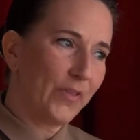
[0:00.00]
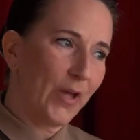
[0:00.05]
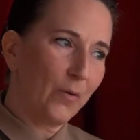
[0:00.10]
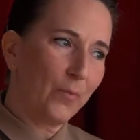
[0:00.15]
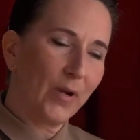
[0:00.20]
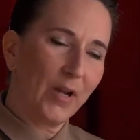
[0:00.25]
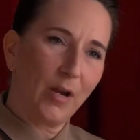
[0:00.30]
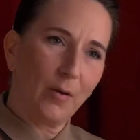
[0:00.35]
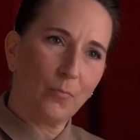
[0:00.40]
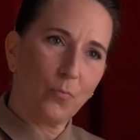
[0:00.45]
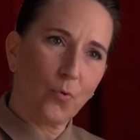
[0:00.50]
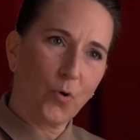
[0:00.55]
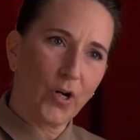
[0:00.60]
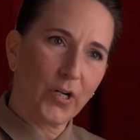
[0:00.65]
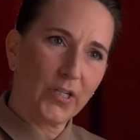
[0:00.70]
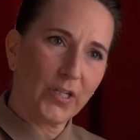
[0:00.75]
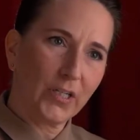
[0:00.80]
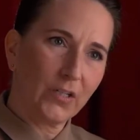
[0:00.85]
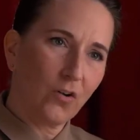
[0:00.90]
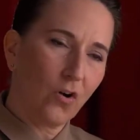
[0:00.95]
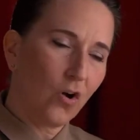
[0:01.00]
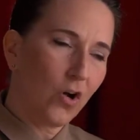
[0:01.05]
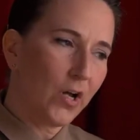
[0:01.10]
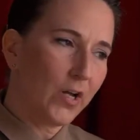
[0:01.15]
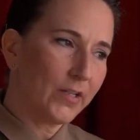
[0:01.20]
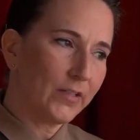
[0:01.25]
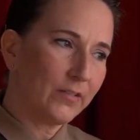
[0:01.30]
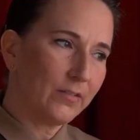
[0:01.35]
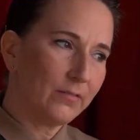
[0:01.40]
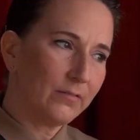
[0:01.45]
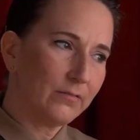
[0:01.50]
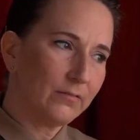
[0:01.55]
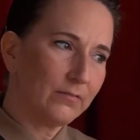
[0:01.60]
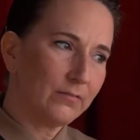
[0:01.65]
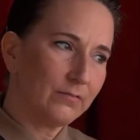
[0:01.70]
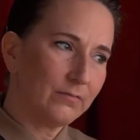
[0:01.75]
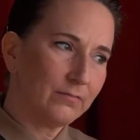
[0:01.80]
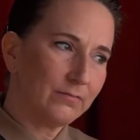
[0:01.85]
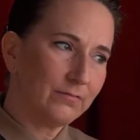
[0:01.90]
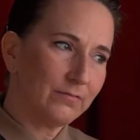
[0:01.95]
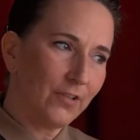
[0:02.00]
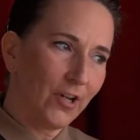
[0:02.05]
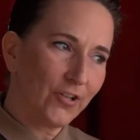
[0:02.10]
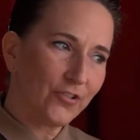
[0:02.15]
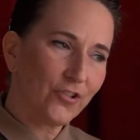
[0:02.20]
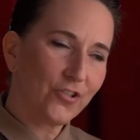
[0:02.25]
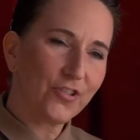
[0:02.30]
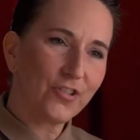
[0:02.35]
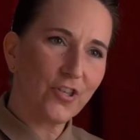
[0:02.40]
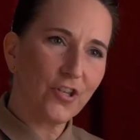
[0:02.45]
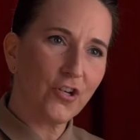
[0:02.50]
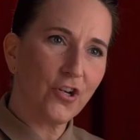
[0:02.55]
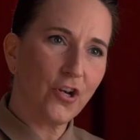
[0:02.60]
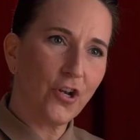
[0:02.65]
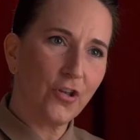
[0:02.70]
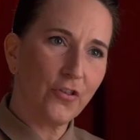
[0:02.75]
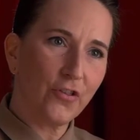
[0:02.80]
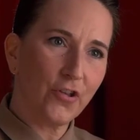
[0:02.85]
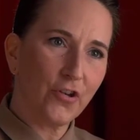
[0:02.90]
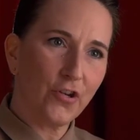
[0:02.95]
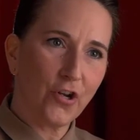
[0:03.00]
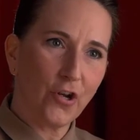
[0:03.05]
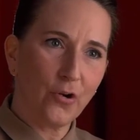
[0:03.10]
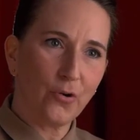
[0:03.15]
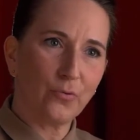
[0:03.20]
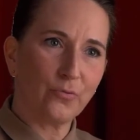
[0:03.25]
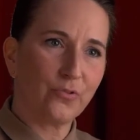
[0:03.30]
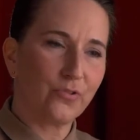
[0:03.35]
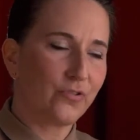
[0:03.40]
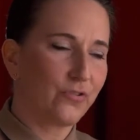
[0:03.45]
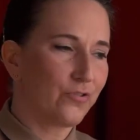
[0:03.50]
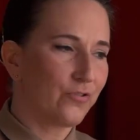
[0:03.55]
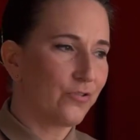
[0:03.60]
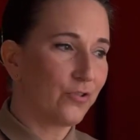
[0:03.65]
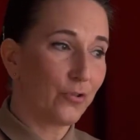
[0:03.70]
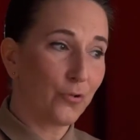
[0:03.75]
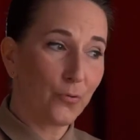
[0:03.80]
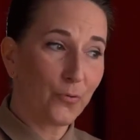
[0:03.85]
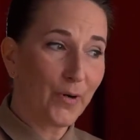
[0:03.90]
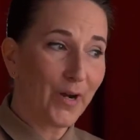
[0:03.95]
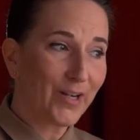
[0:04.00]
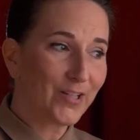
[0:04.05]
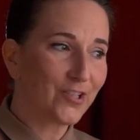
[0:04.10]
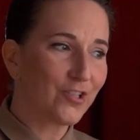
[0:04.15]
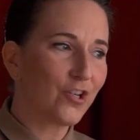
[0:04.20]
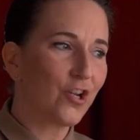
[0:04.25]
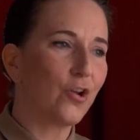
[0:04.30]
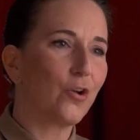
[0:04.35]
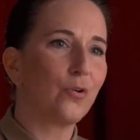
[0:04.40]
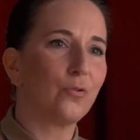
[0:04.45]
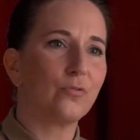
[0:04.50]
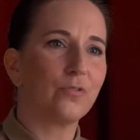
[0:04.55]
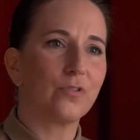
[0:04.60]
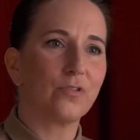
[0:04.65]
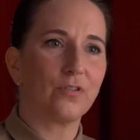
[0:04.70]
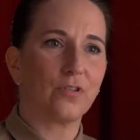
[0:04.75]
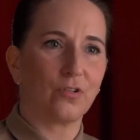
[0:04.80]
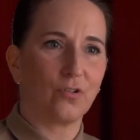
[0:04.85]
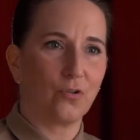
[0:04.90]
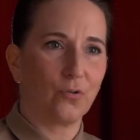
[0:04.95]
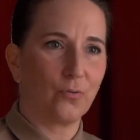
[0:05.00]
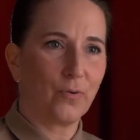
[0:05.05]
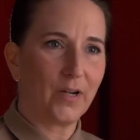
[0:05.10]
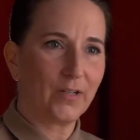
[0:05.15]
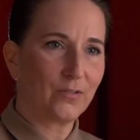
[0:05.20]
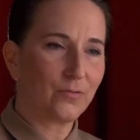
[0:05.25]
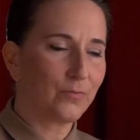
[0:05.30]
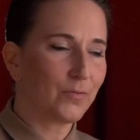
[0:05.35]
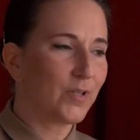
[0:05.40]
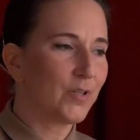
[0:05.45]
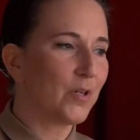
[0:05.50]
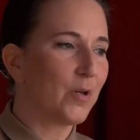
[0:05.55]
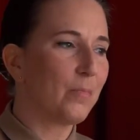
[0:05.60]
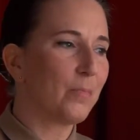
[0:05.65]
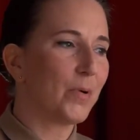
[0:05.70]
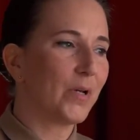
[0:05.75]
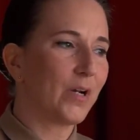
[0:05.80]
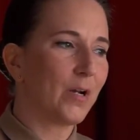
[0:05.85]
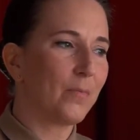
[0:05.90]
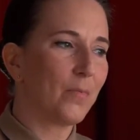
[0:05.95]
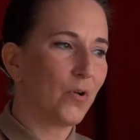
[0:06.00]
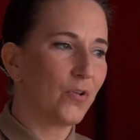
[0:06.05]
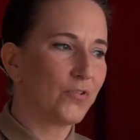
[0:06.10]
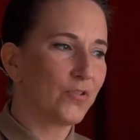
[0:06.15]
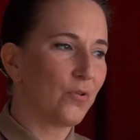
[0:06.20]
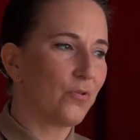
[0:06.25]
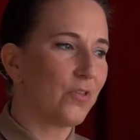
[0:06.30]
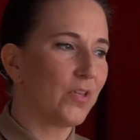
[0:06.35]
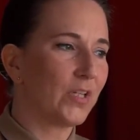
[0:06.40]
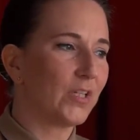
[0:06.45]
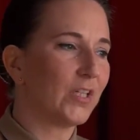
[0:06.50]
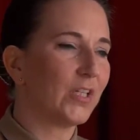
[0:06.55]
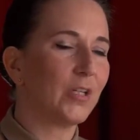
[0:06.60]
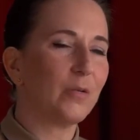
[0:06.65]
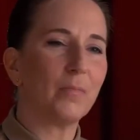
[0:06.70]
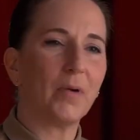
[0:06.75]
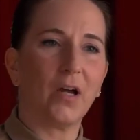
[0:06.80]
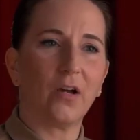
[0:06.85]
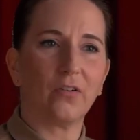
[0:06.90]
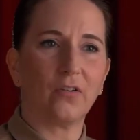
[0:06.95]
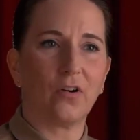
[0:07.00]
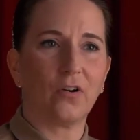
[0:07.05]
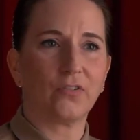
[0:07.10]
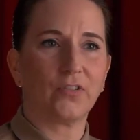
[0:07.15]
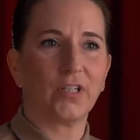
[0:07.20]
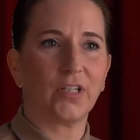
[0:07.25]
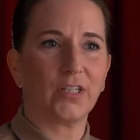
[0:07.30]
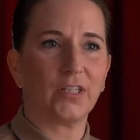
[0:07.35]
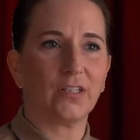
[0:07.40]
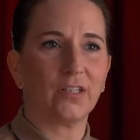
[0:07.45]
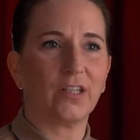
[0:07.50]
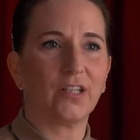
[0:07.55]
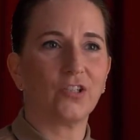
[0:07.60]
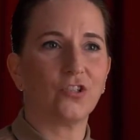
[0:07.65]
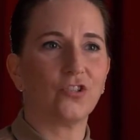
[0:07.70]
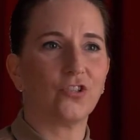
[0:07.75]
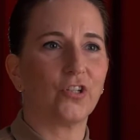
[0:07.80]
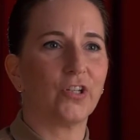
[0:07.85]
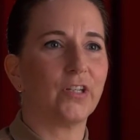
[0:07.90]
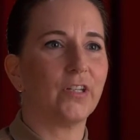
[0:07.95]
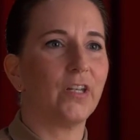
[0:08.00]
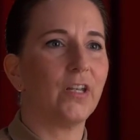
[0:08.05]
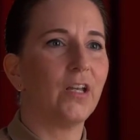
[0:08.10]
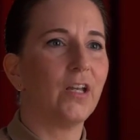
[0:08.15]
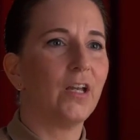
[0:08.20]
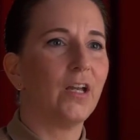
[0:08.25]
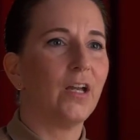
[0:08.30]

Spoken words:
That way I'm working on not just the notes, the correct rhythm, but I'm also thinking about articulation,